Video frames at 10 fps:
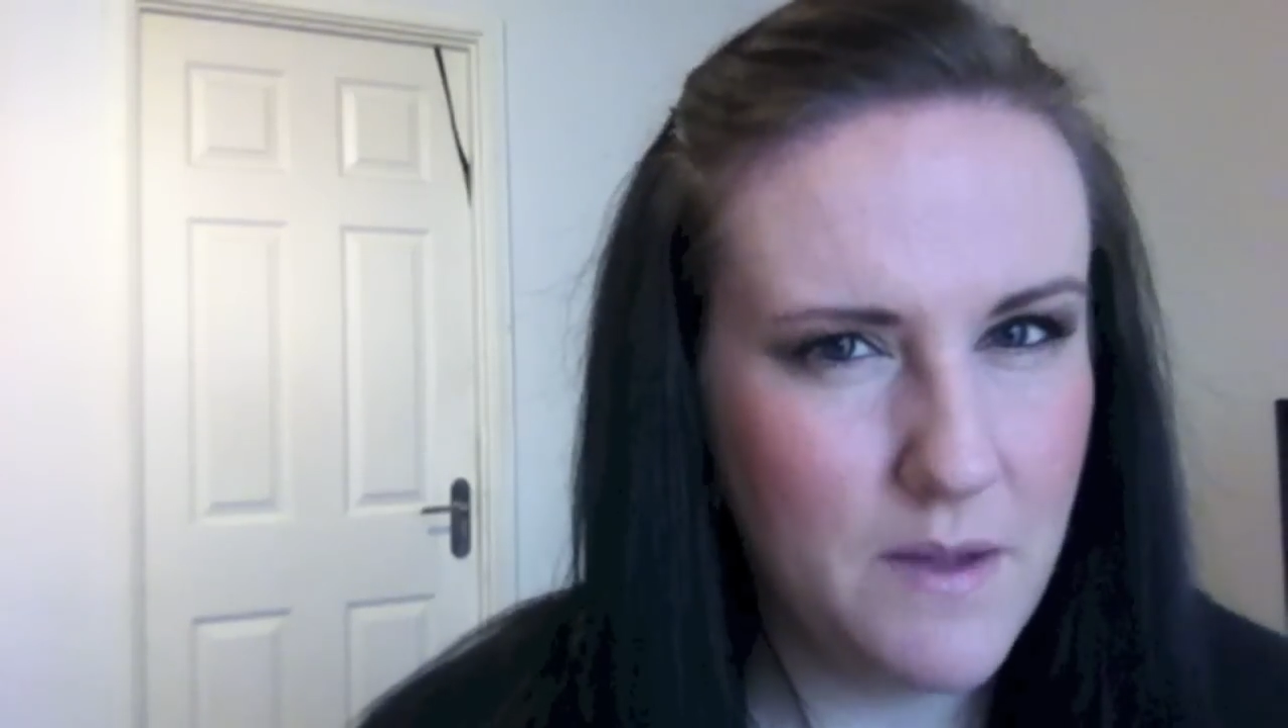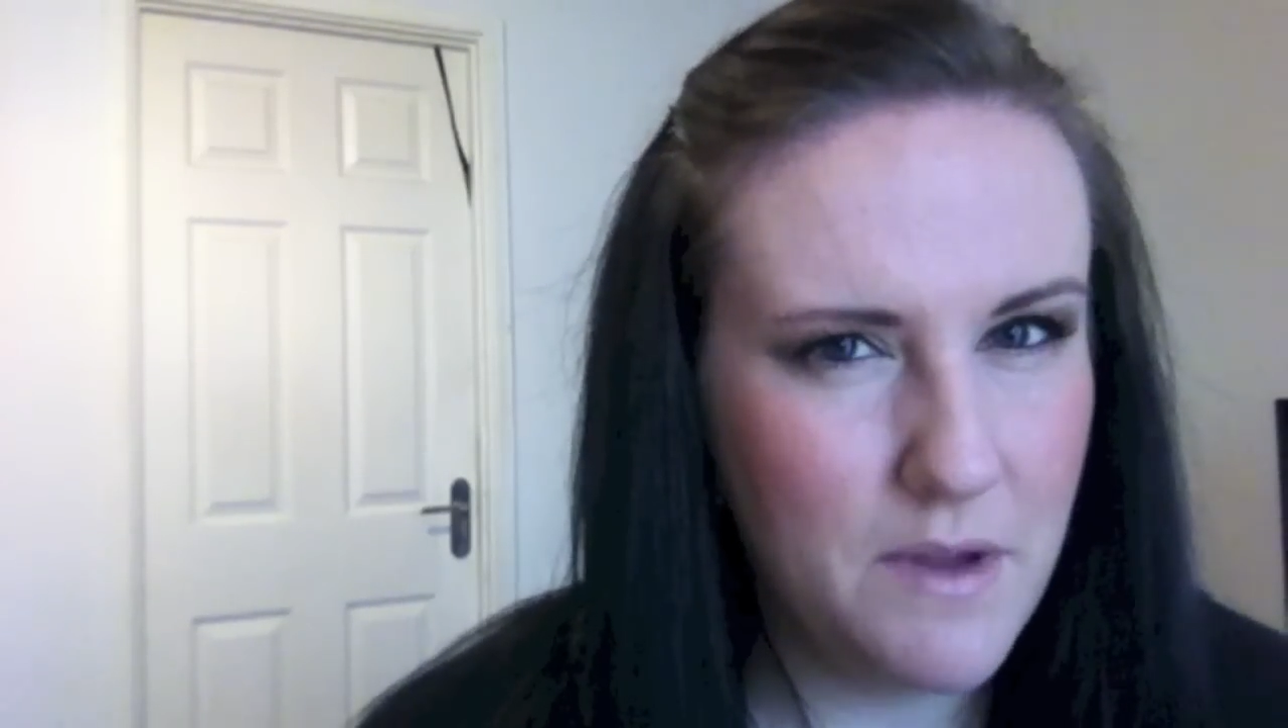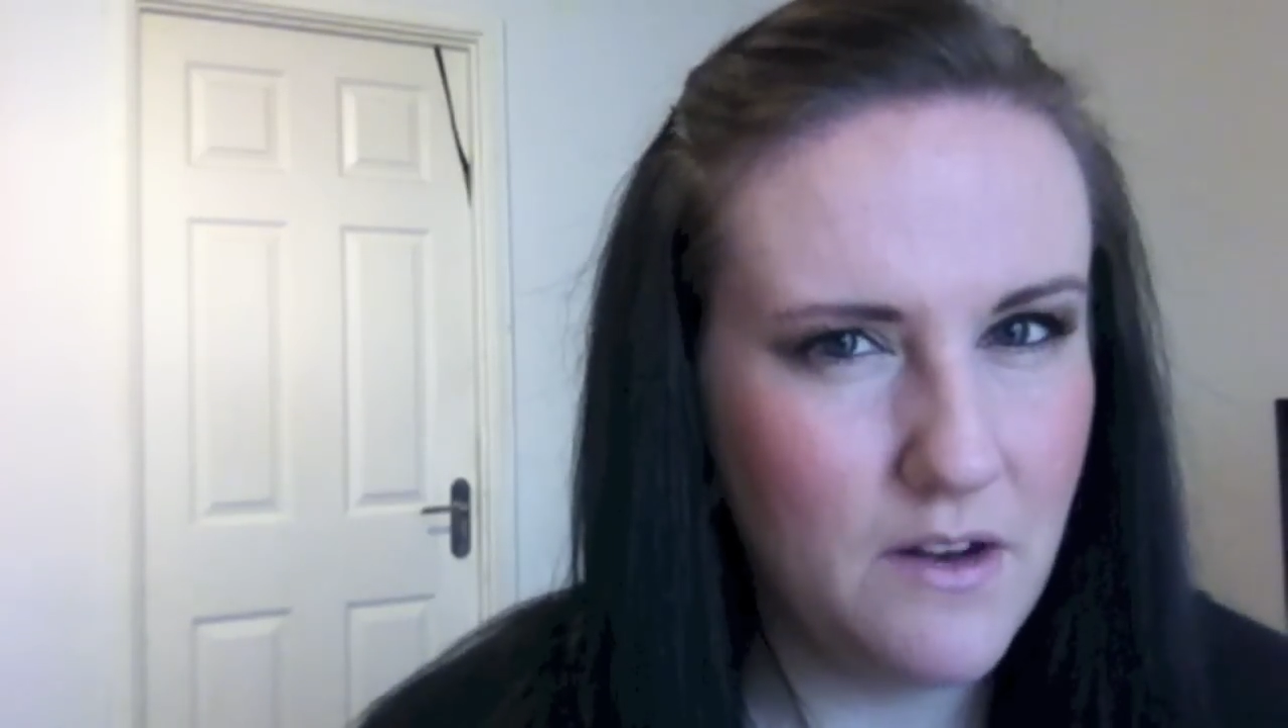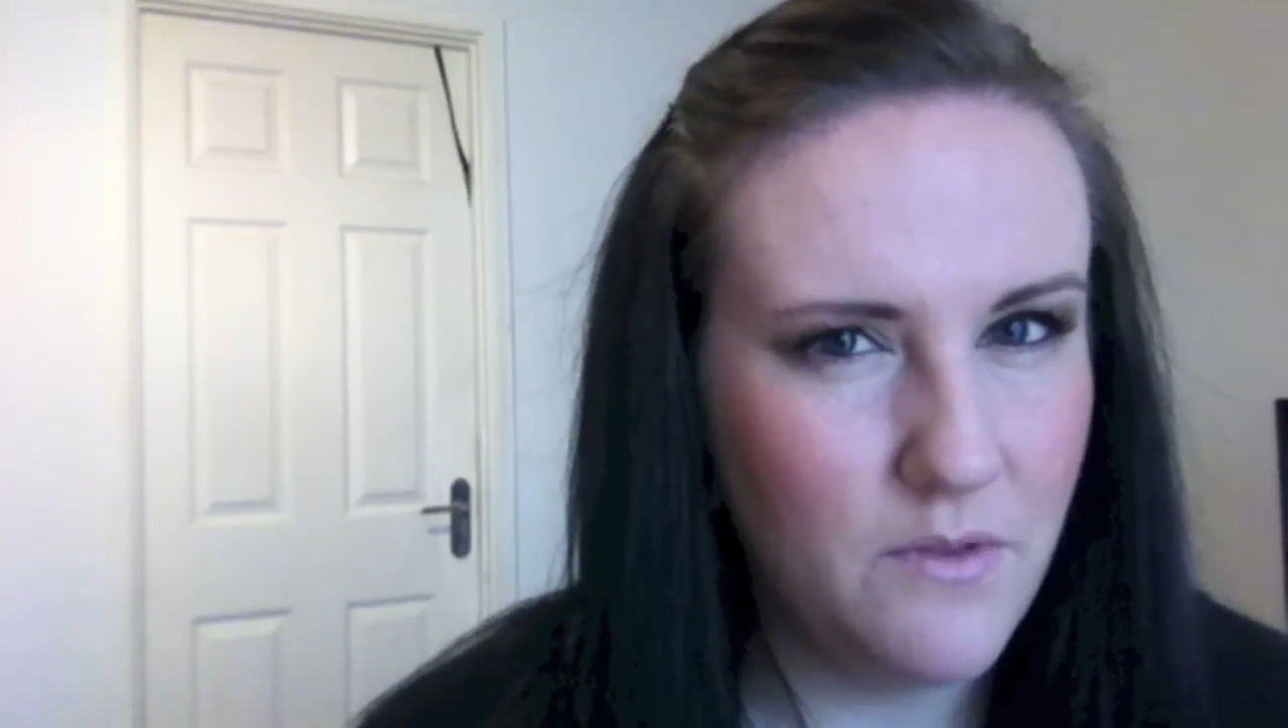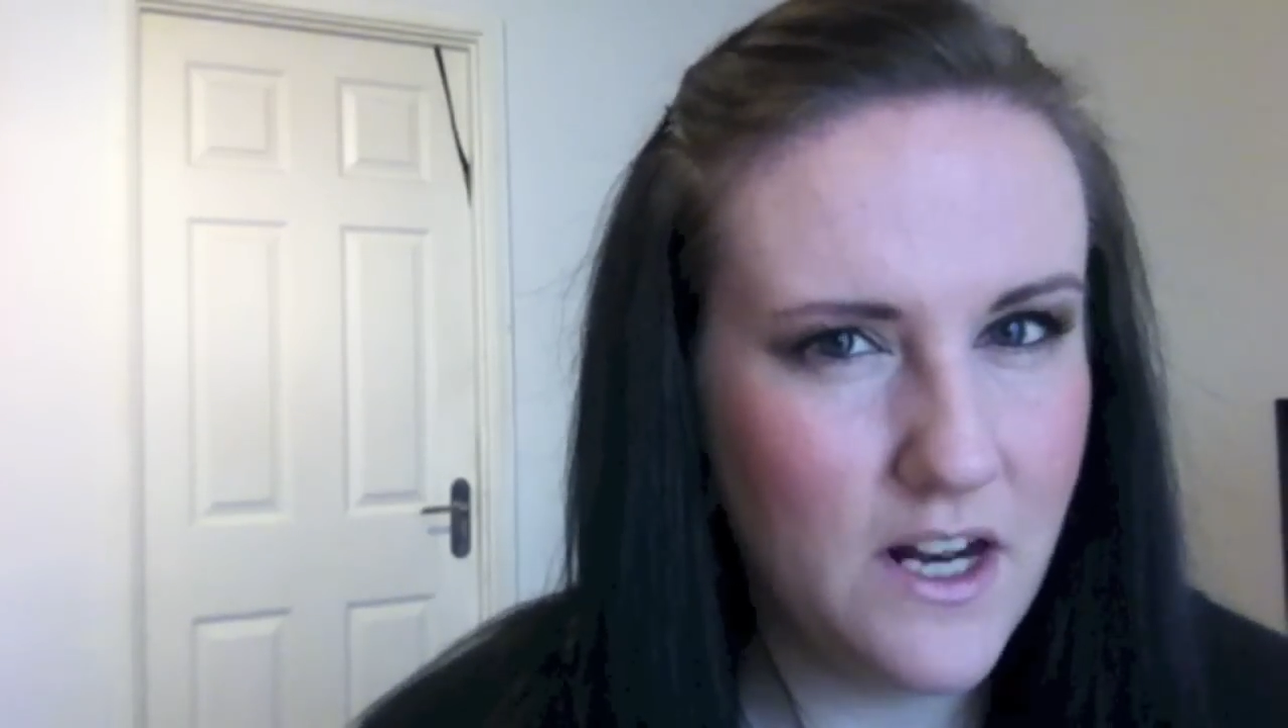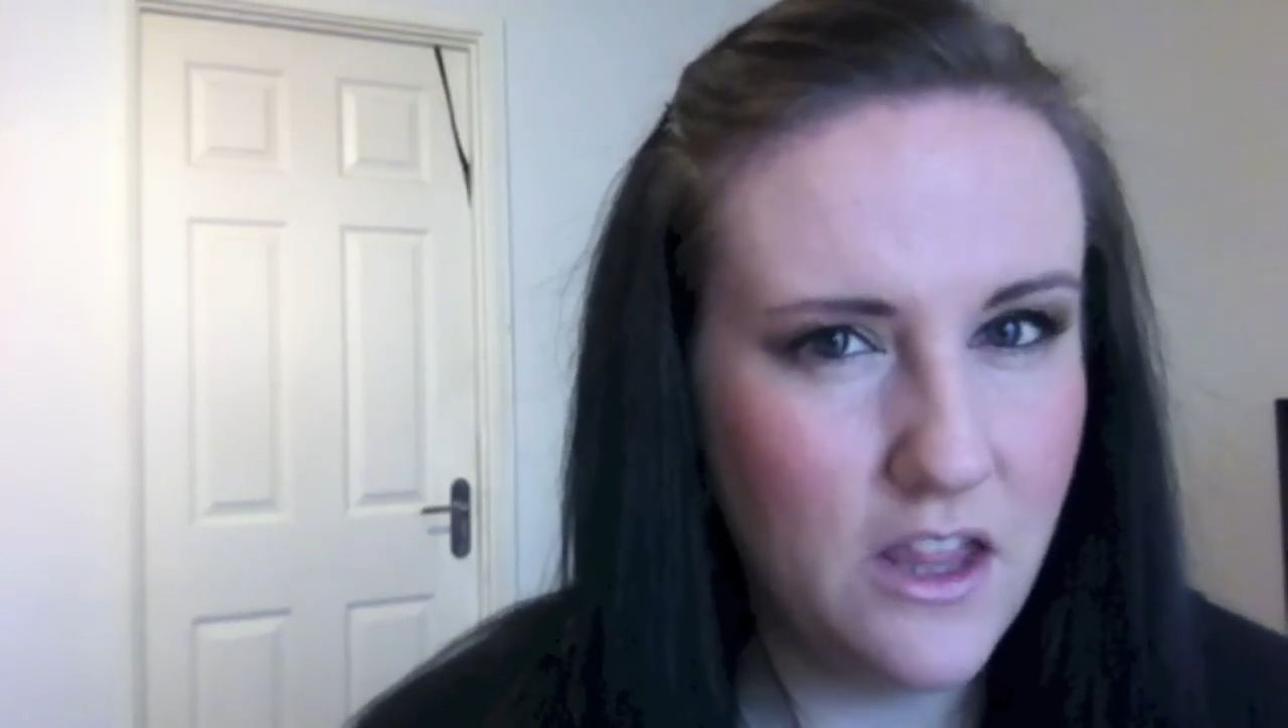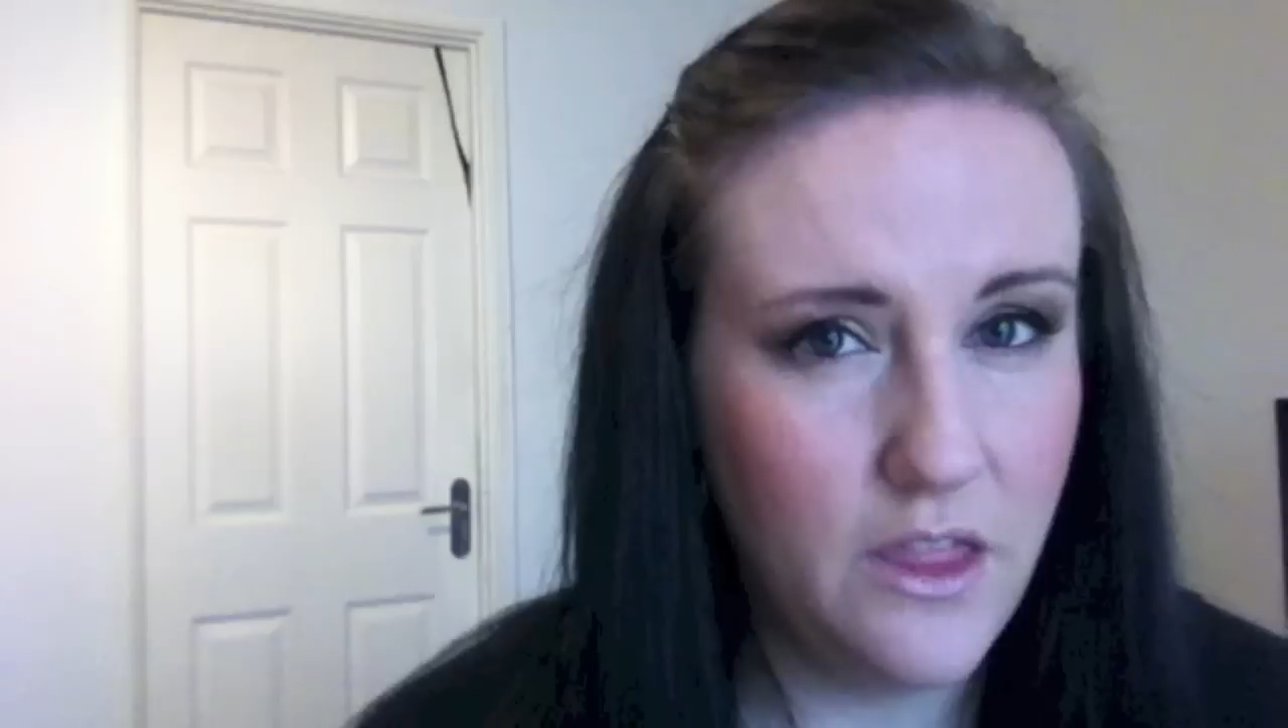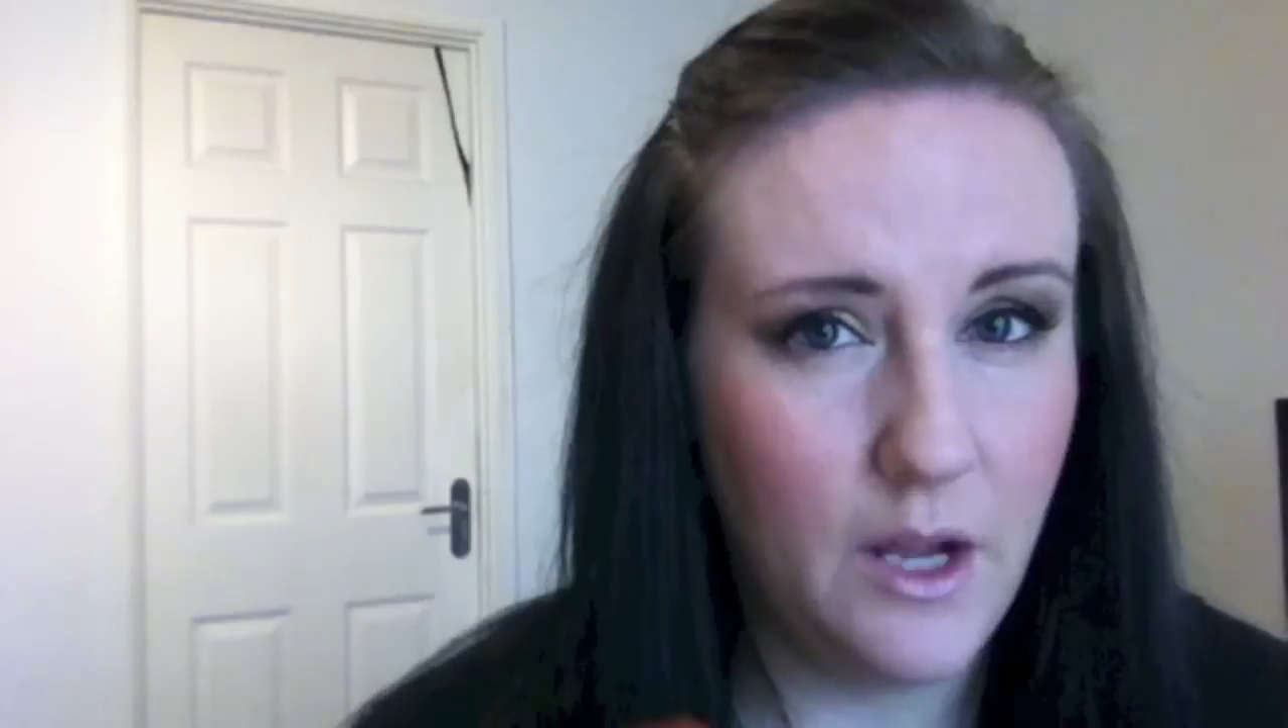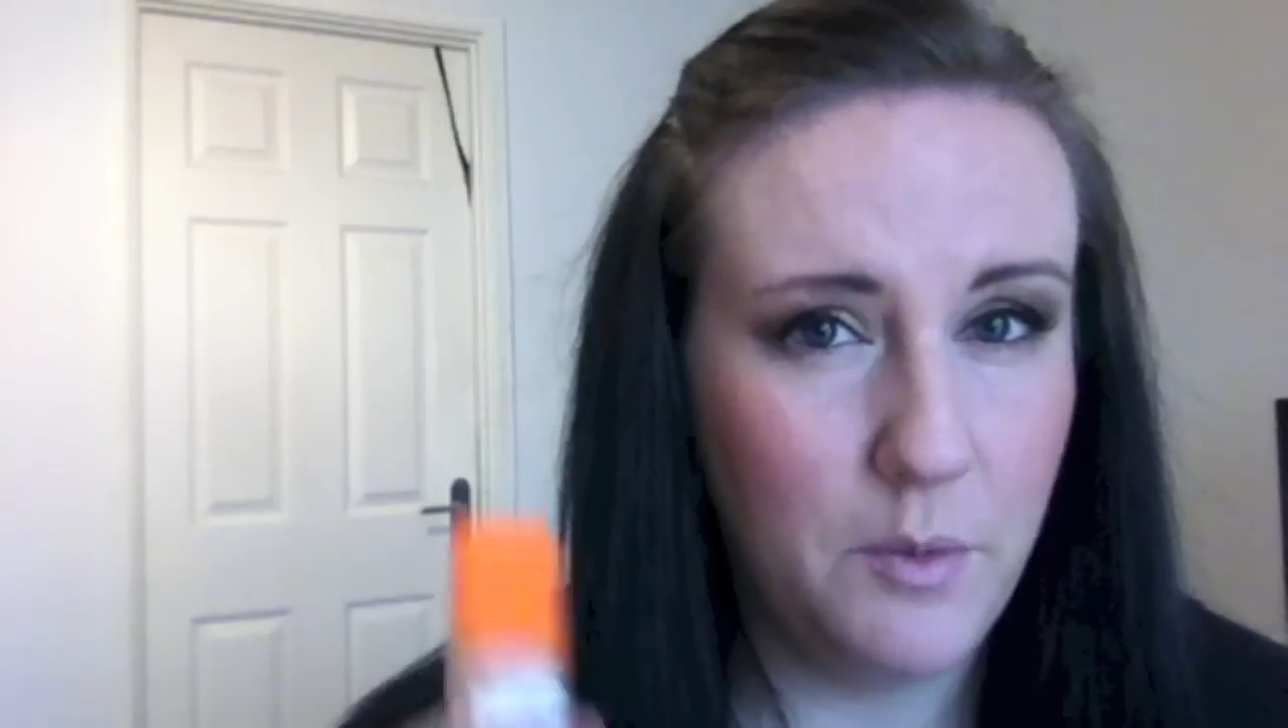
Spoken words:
it being fairly thick,